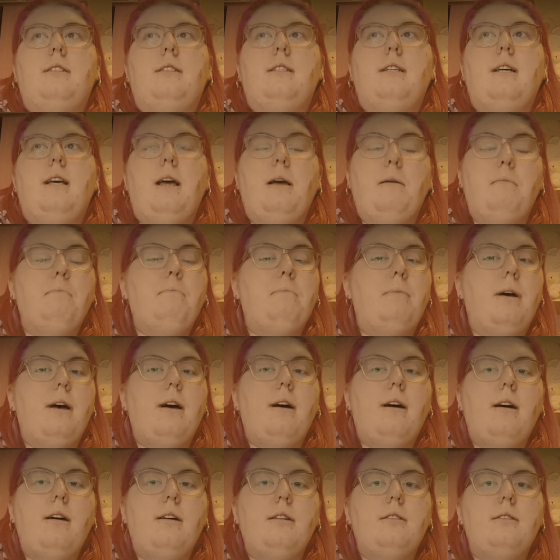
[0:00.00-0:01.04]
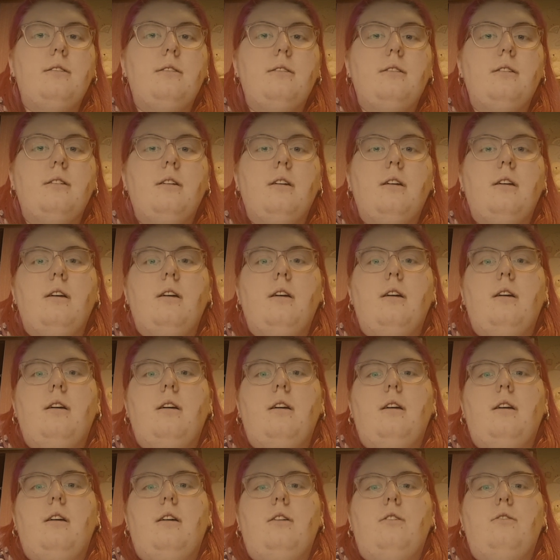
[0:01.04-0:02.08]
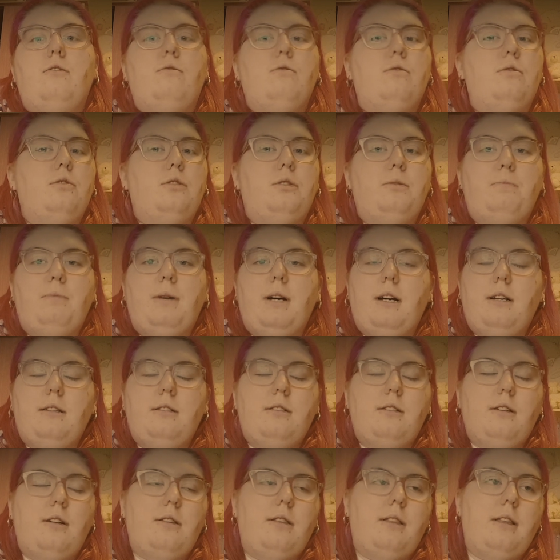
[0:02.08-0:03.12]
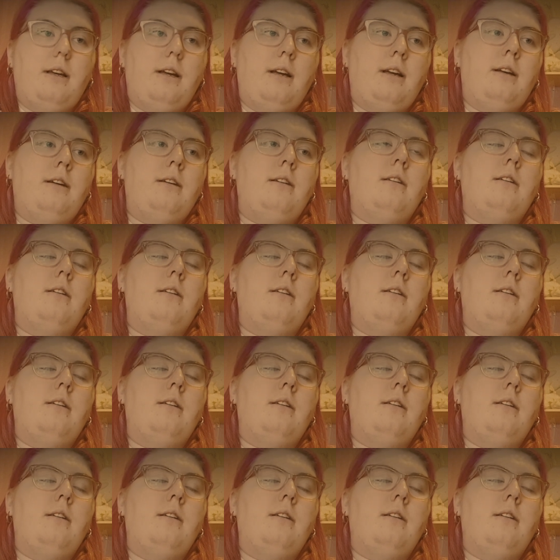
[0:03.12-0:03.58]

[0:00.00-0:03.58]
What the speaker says: 10 past, quarter past I think,